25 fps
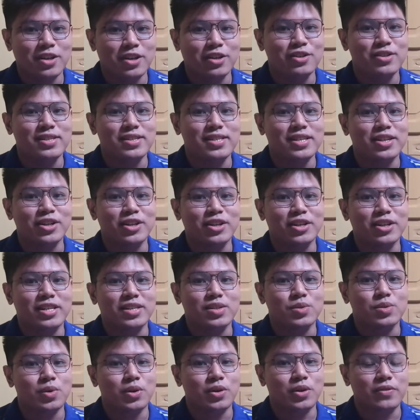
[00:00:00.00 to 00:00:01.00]
are considered
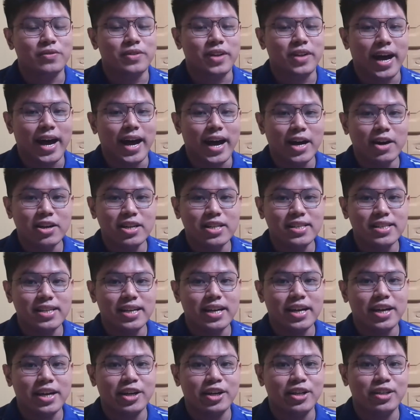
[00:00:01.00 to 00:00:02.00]
as one of the
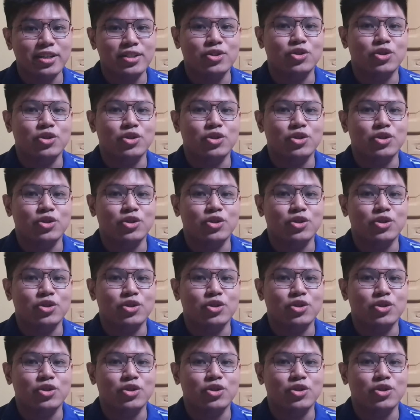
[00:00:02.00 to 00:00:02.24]
high-risk areas